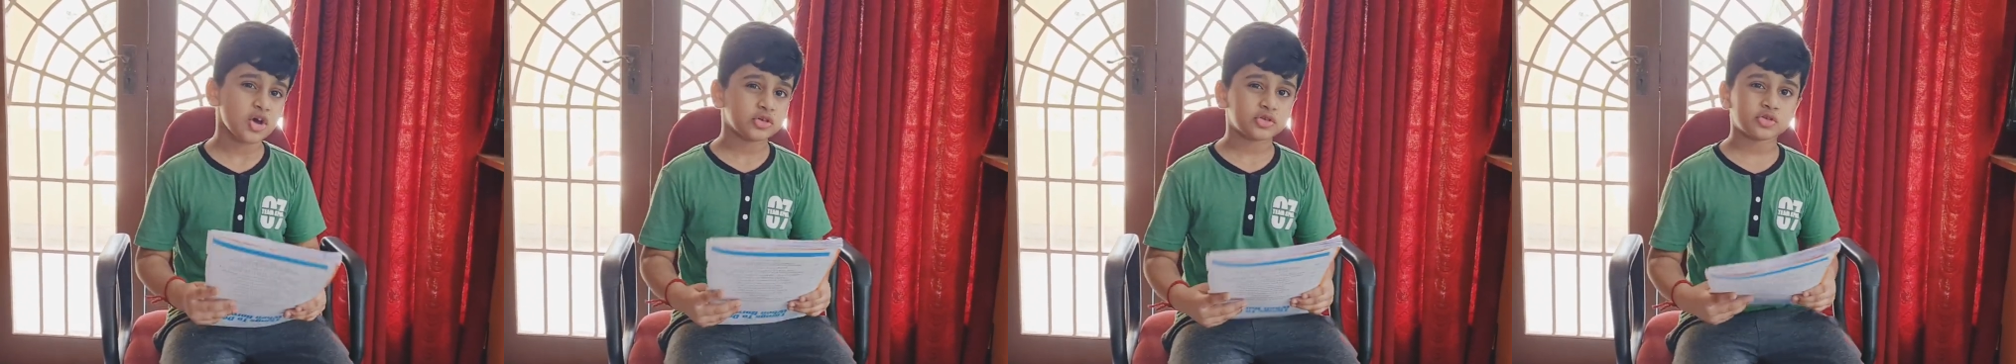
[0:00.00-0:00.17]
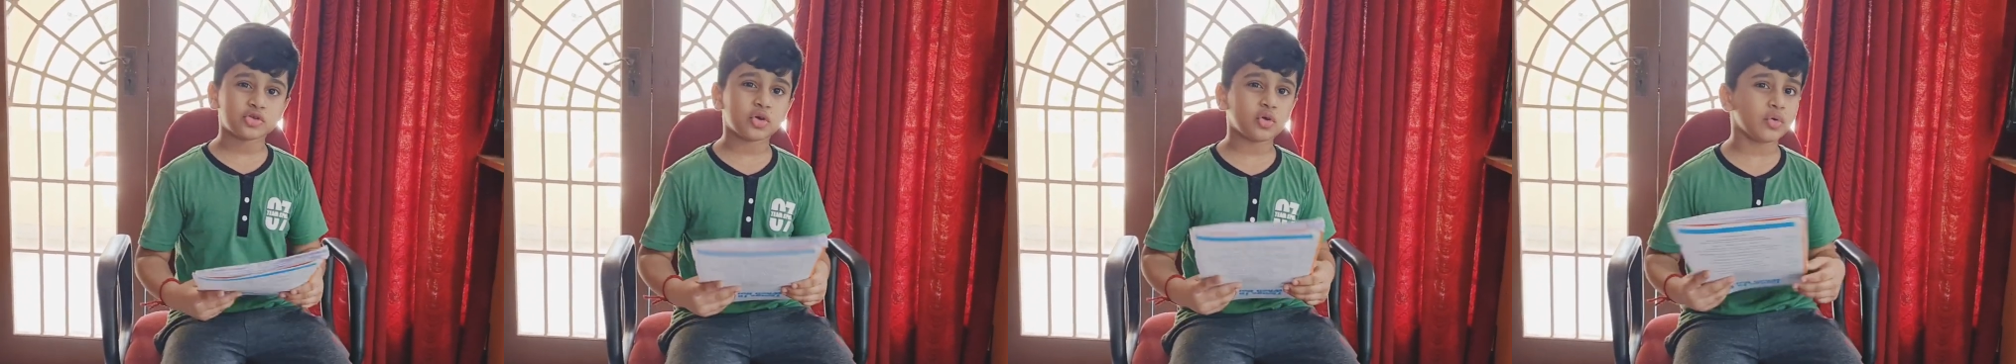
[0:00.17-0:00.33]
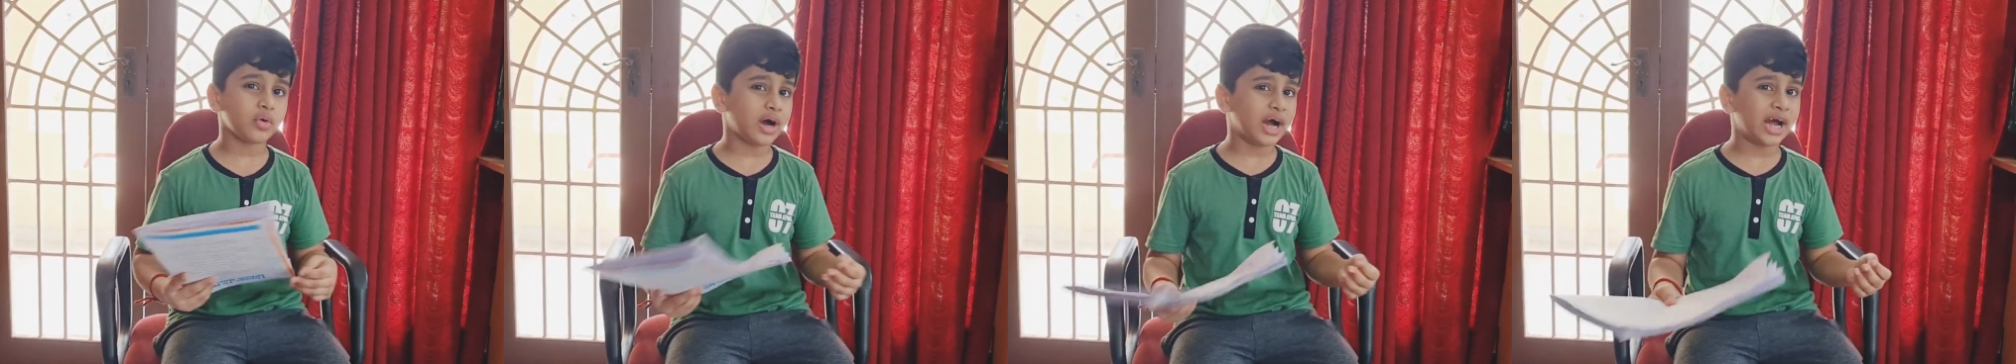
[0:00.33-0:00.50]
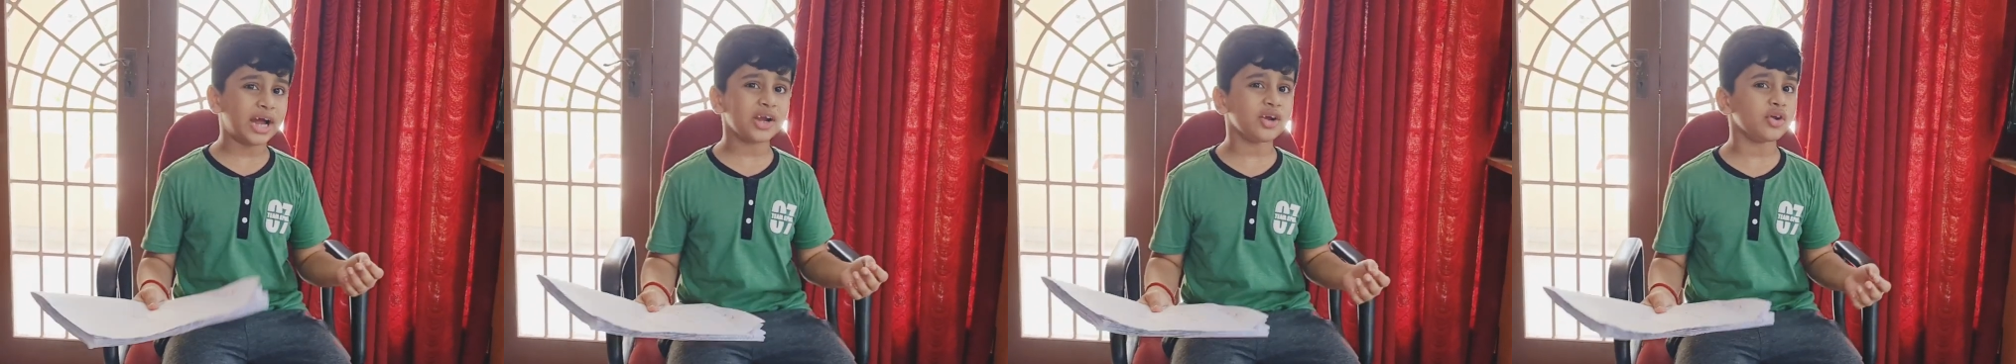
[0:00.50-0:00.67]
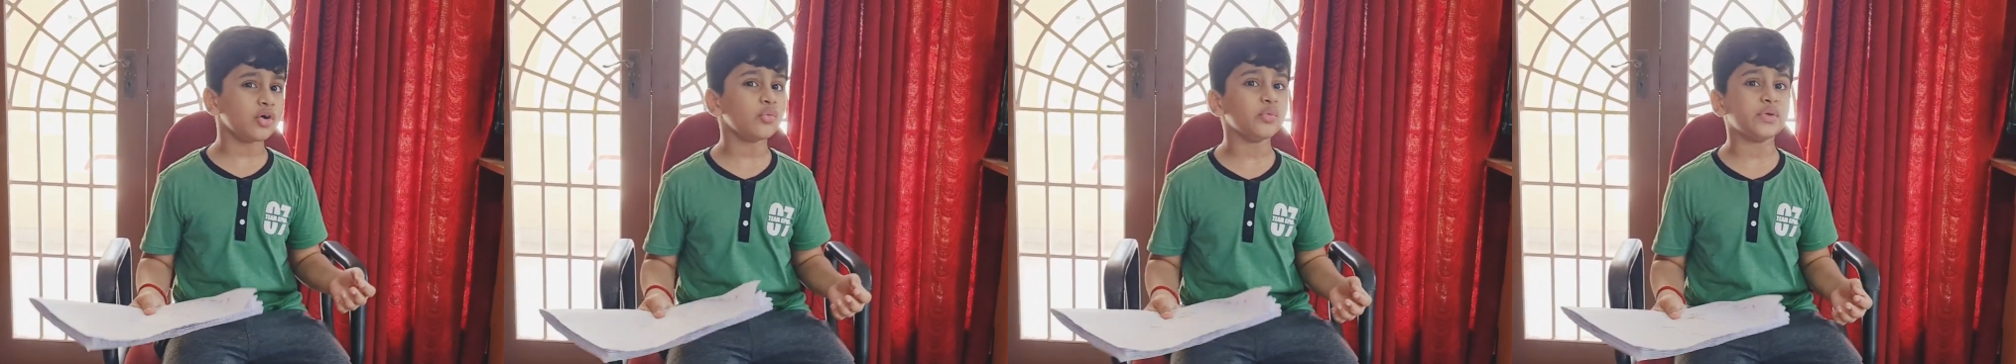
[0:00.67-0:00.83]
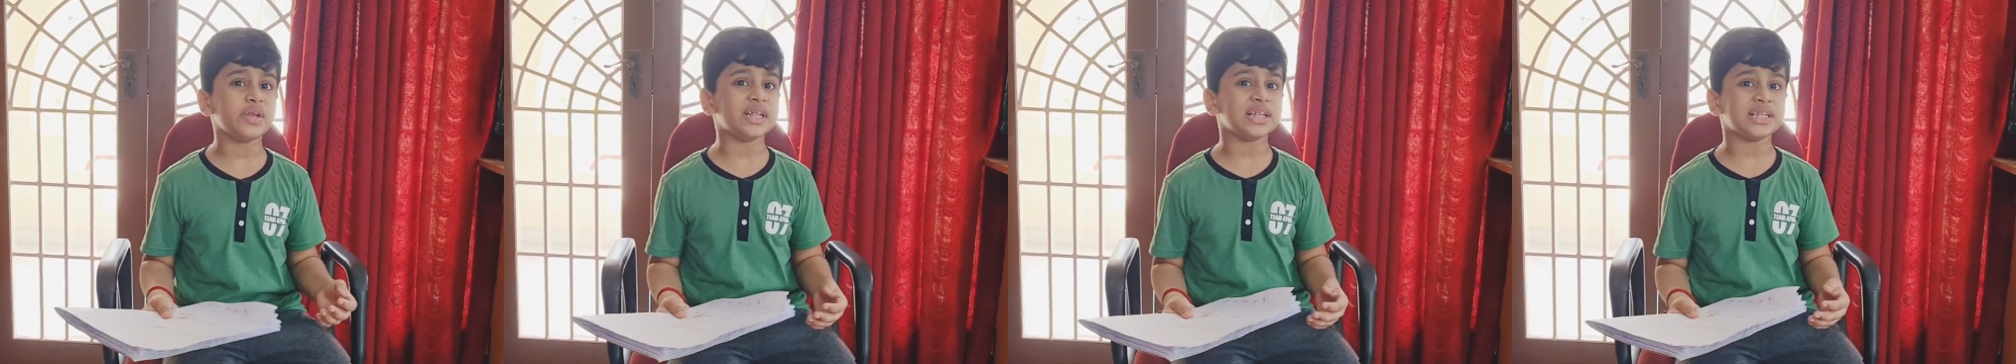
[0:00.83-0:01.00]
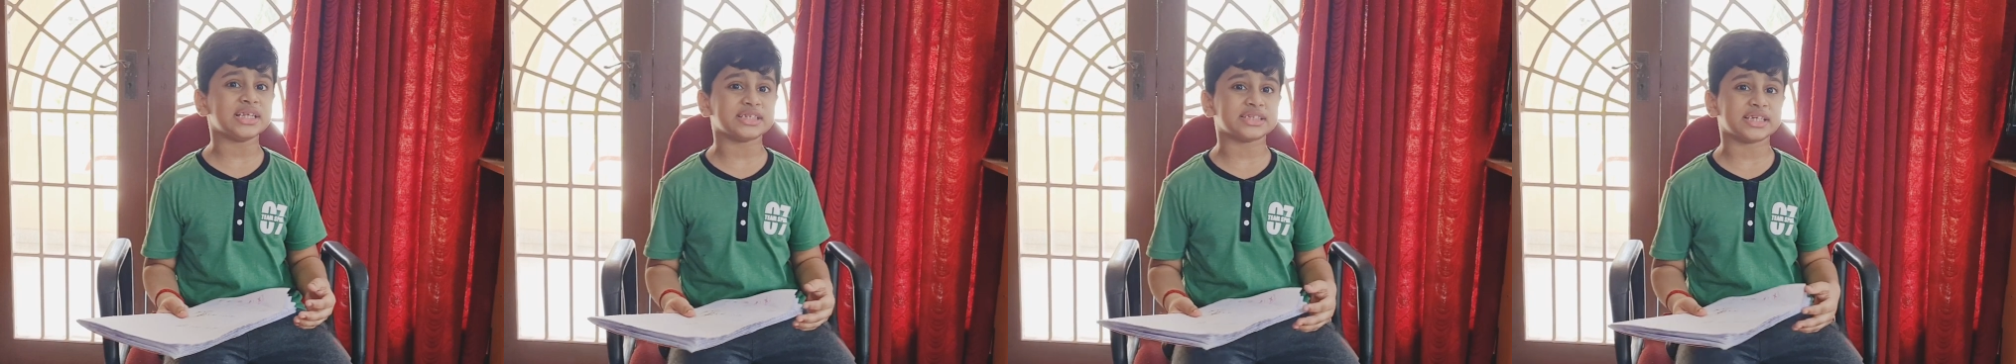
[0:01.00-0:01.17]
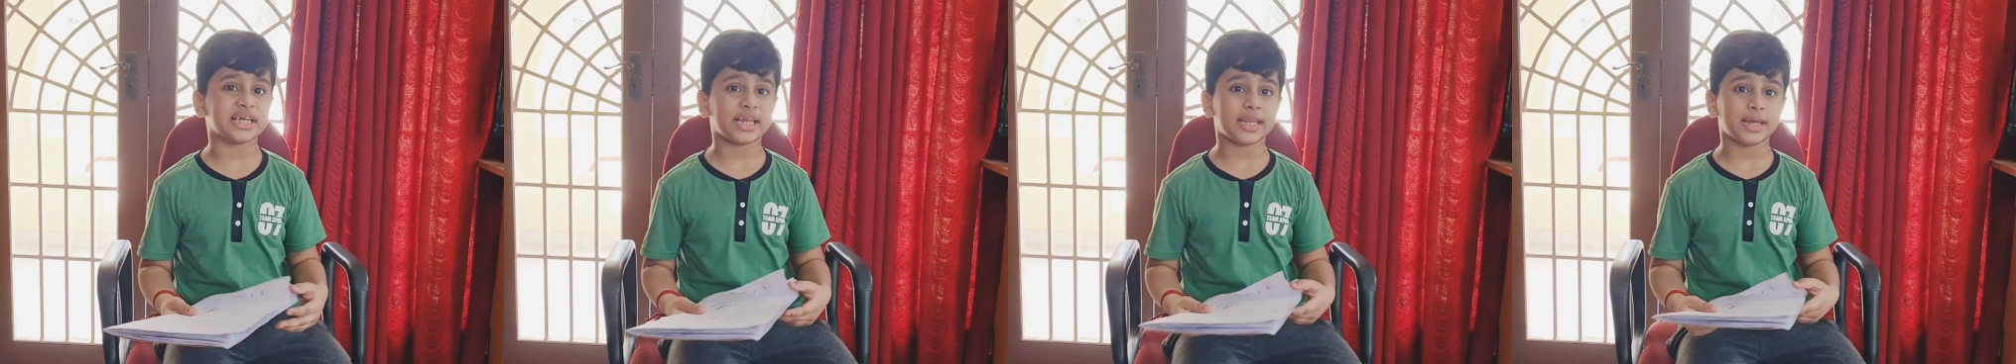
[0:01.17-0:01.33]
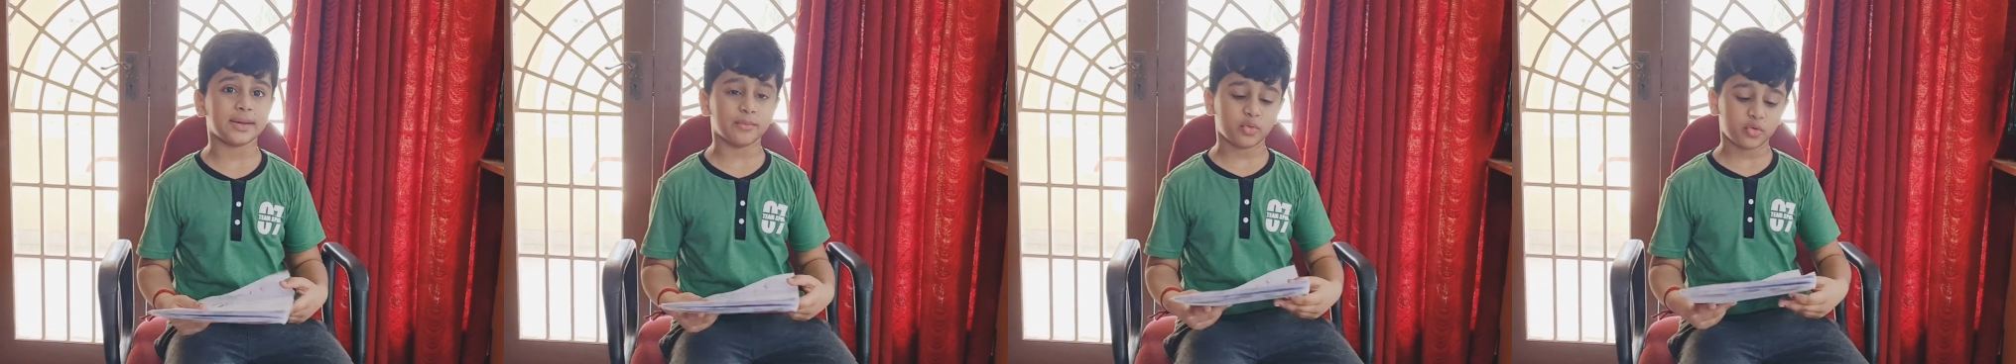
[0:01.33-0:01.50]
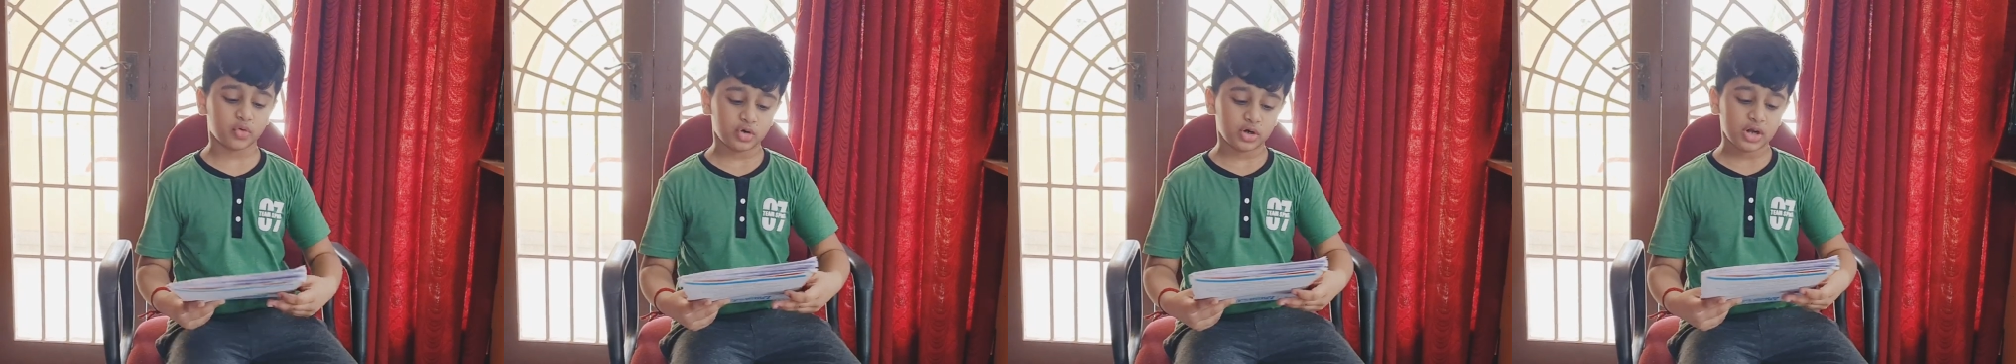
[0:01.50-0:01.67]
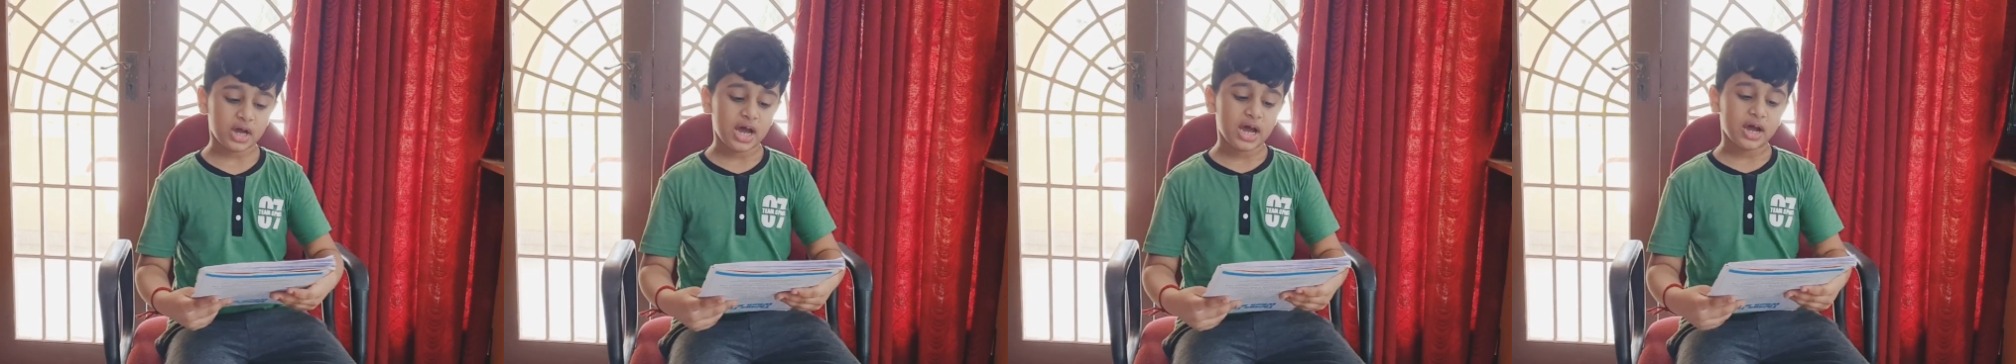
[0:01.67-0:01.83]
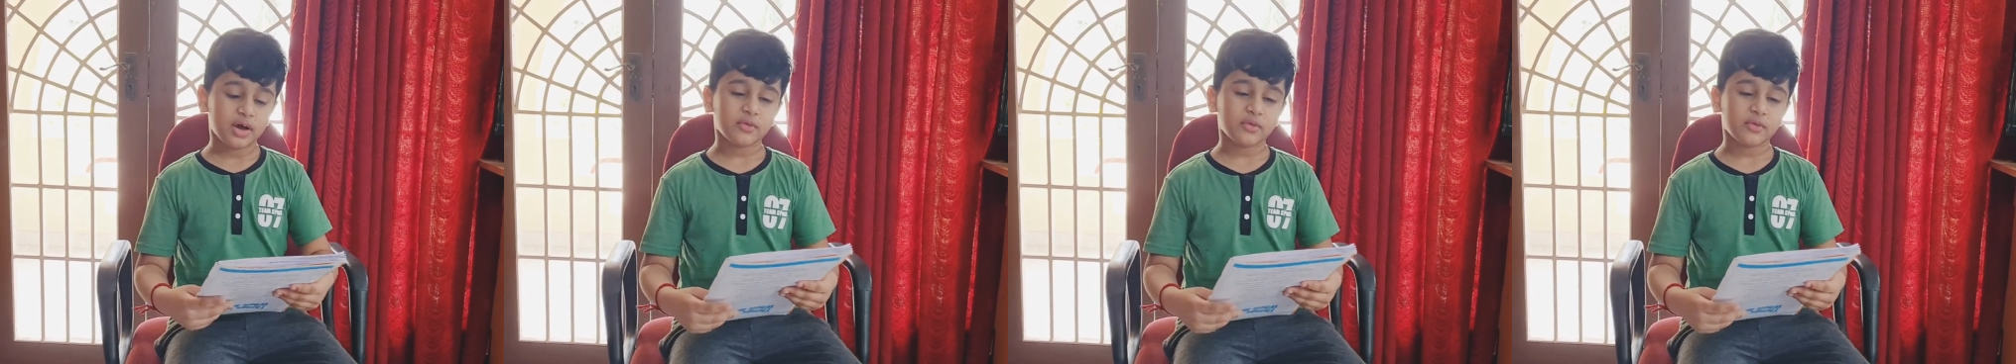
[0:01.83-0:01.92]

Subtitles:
So I don't need this anymore.